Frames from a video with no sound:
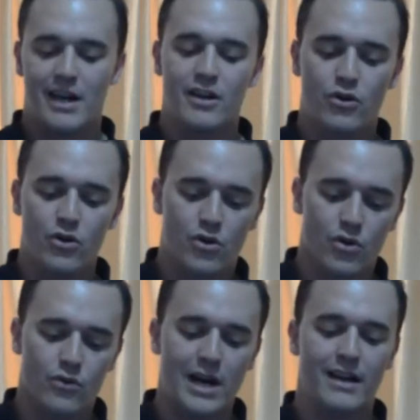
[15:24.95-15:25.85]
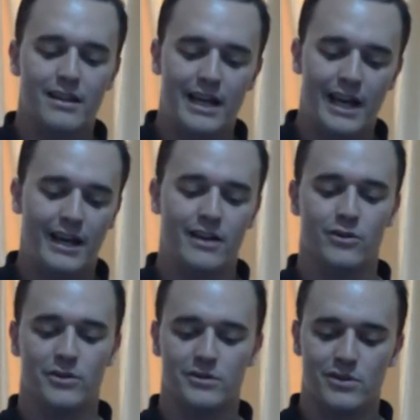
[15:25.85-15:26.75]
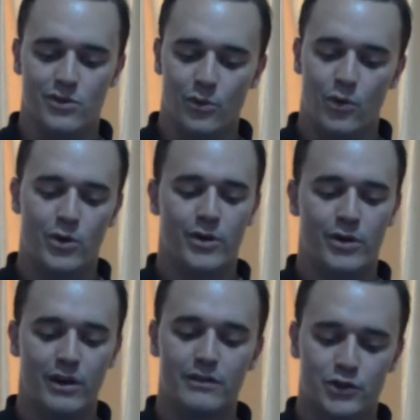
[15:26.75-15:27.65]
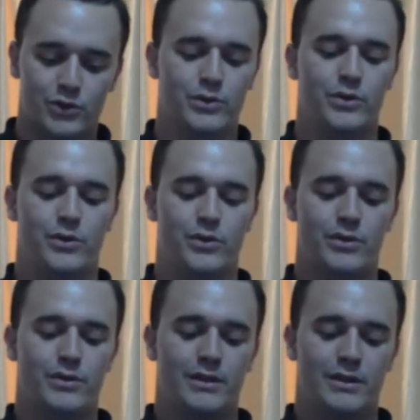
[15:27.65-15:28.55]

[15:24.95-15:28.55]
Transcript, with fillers: and who correctly handles the word of truth.